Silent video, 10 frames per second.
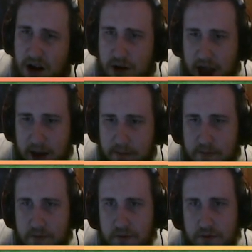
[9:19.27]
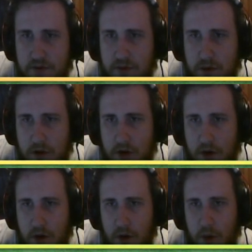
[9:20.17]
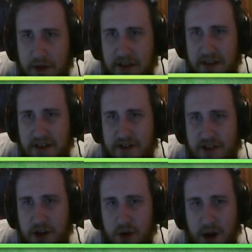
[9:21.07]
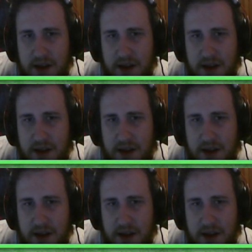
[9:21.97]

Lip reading: Okay. What does this do?